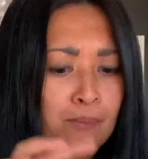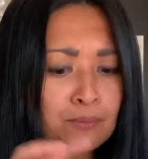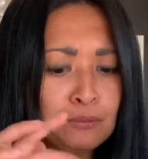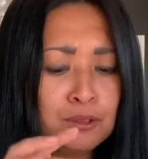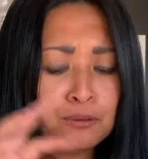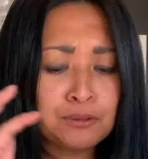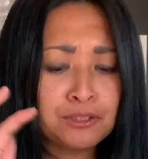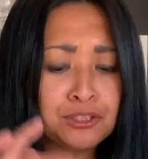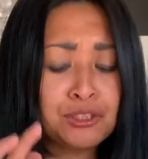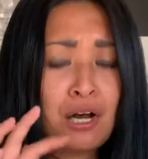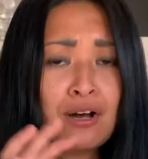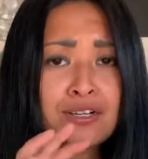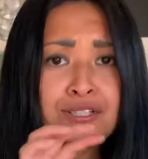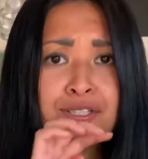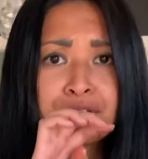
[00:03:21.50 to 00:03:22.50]
Well, the
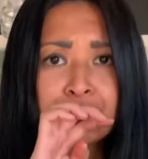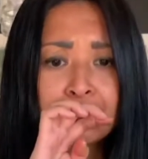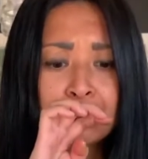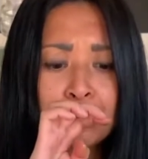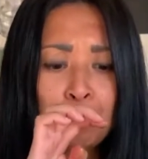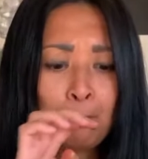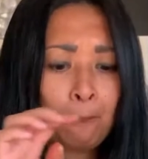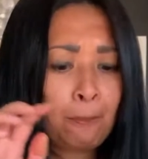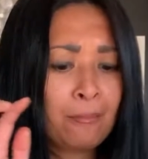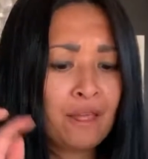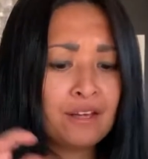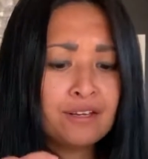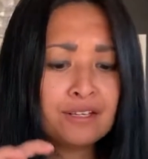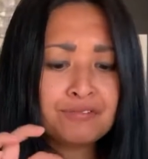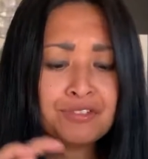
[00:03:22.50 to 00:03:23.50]
sauce
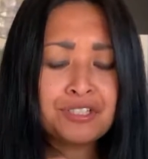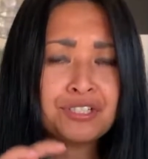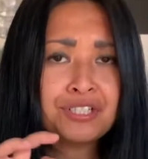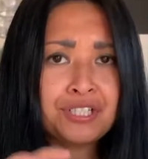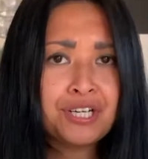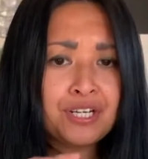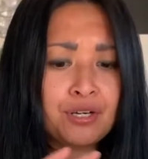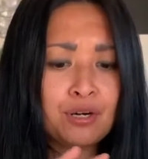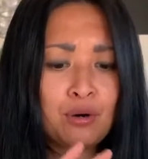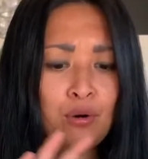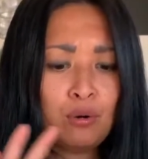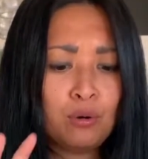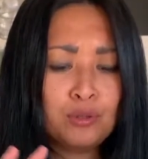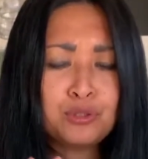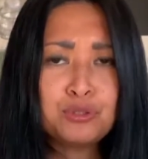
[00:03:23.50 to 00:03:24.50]
gives the steak a
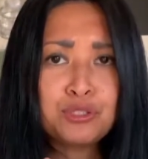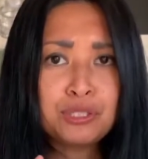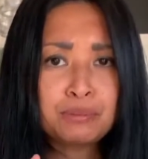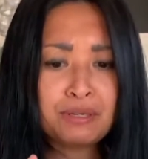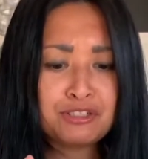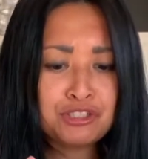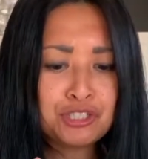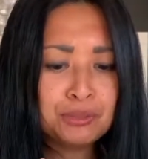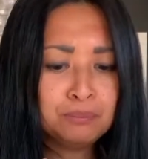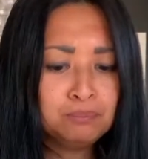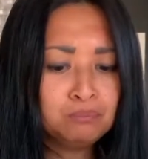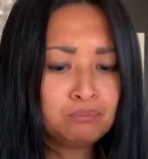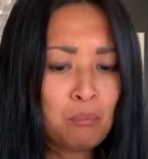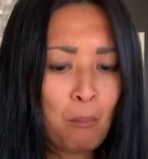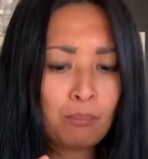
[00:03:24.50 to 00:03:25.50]
whole new dimension.